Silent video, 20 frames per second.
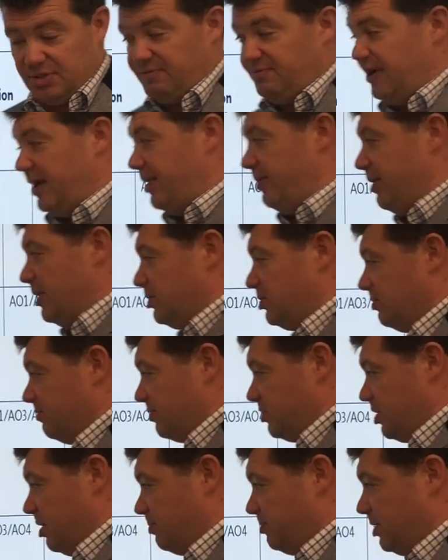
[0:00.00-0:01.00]
evaluation of
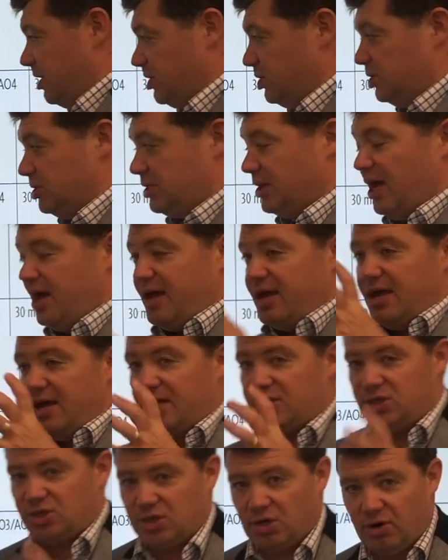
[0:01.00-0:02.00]
interpretations,
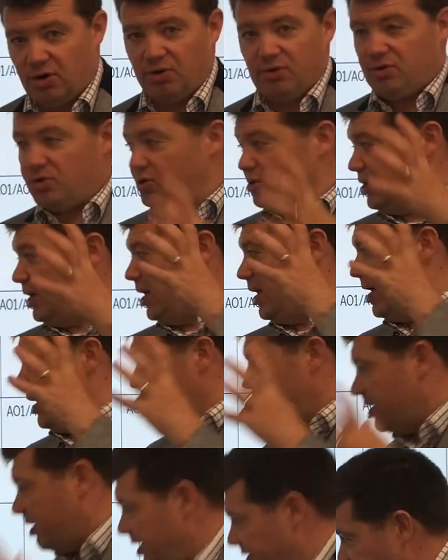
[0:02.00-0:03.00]
historical
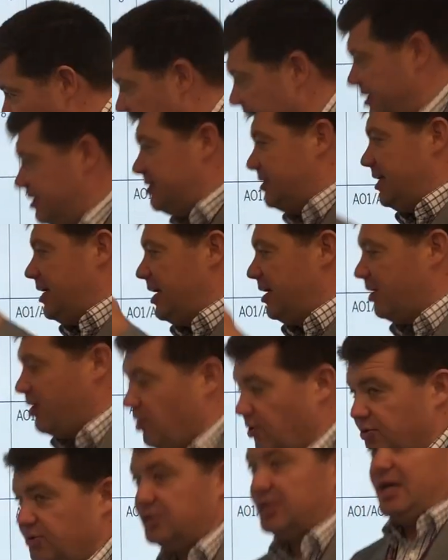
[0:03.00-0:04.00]
events in
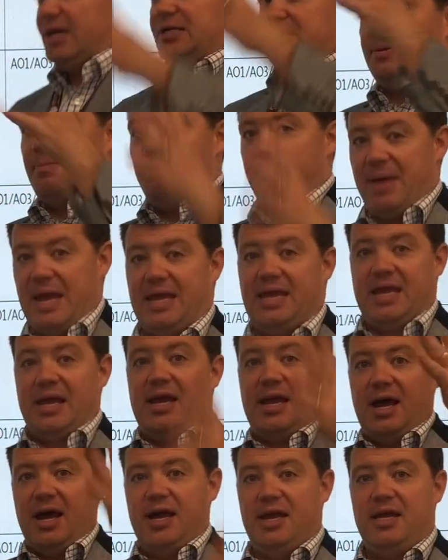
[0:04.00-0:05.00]
context,
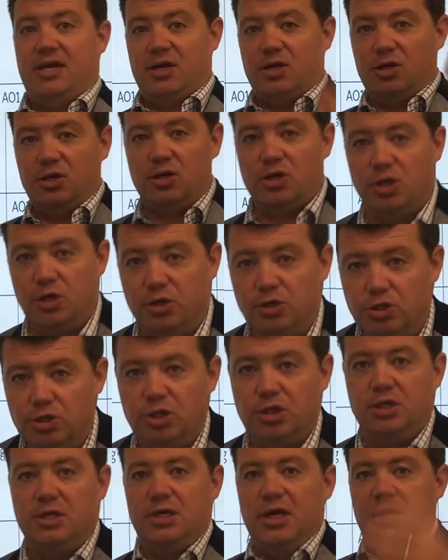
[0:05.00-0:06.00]
making a
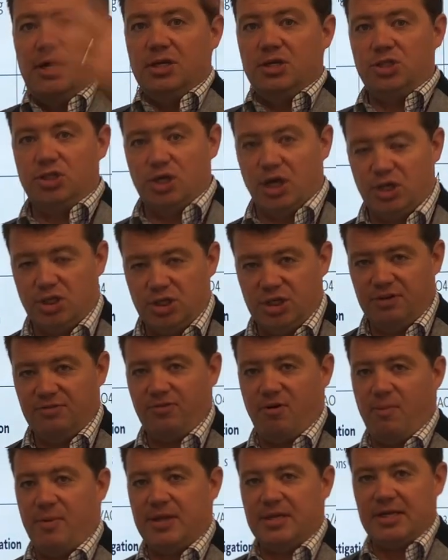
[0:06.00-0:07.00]
conclusion, judging
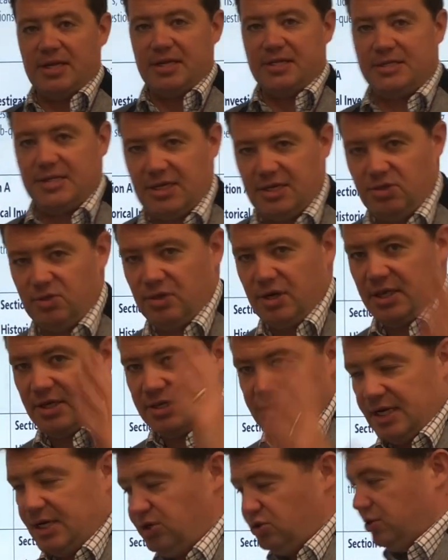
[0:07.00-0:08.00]
from it, etc.,
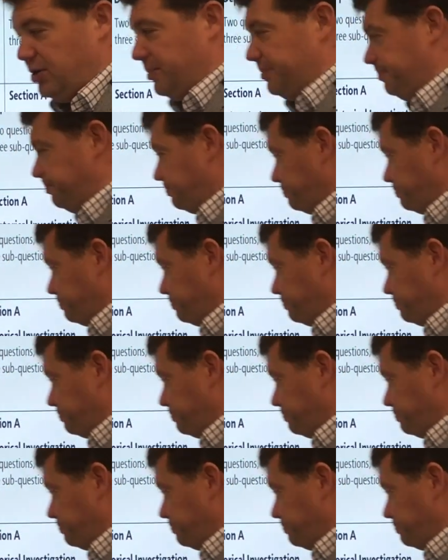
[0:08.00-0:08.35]
etc.